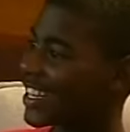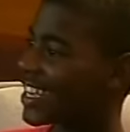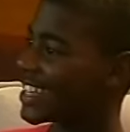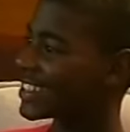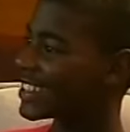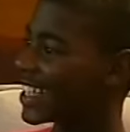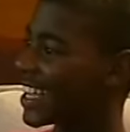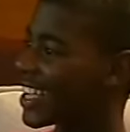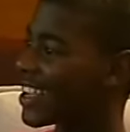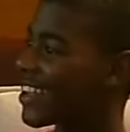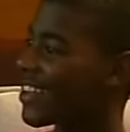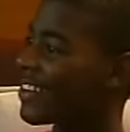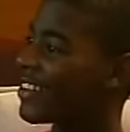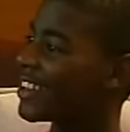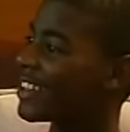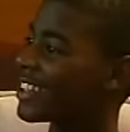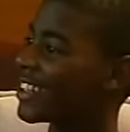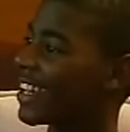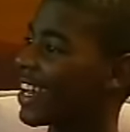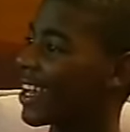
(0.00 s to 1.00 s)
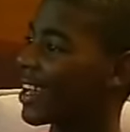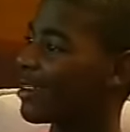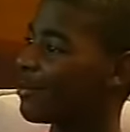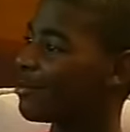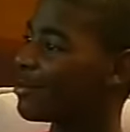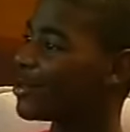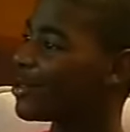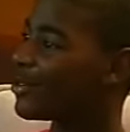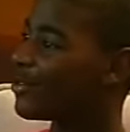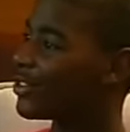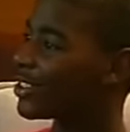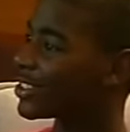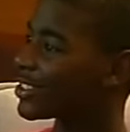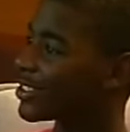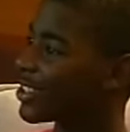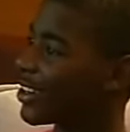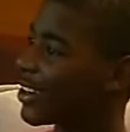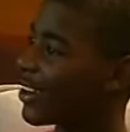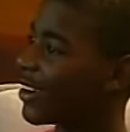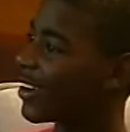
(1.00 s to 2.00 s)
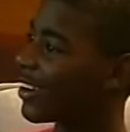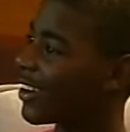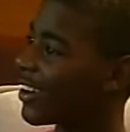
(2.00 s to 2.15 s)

last night you looked like a movie star.